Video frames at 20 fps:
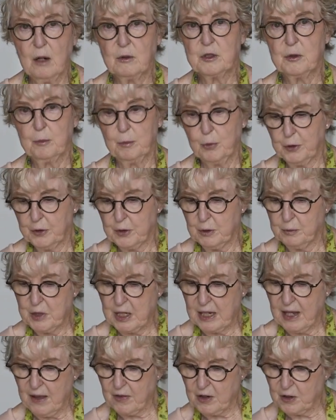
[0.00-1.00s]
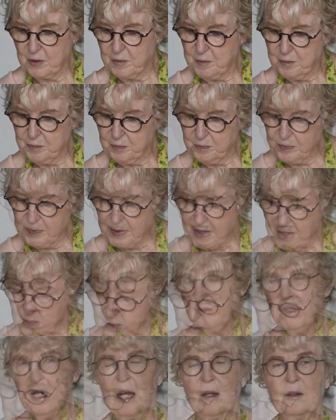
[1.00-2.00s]
to put them together.
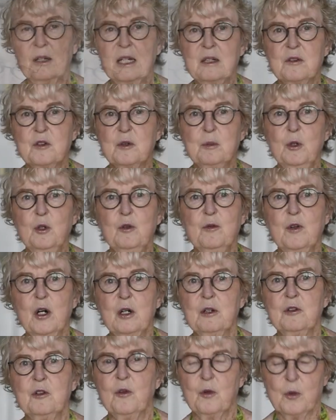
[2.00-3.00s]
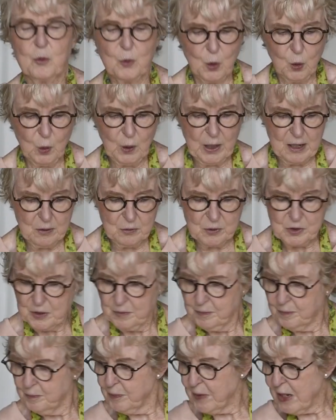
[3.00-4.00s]
Now let's move on to the rollout.
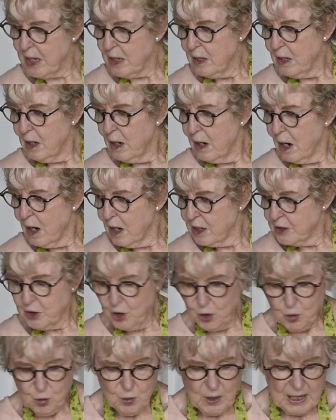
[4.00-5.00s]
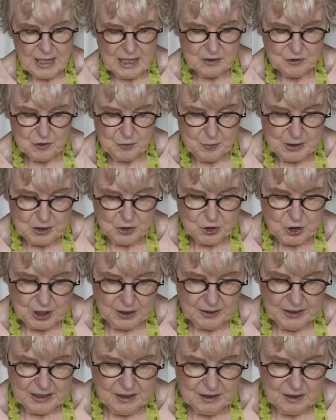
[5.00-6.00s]
Our dough has been
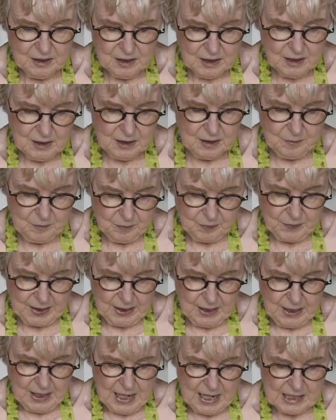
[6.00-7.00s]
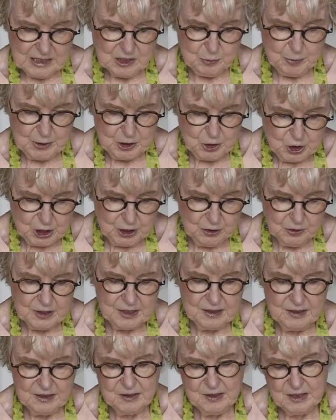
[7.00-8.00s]
chilled,
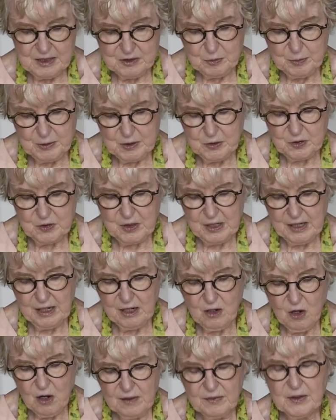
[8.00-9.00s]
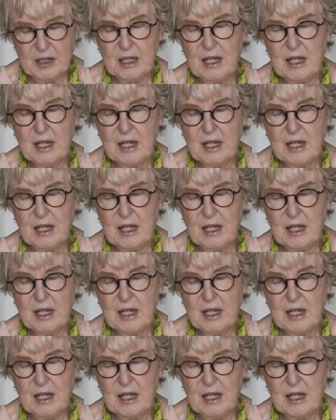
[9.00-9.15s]
and it has been sitting on the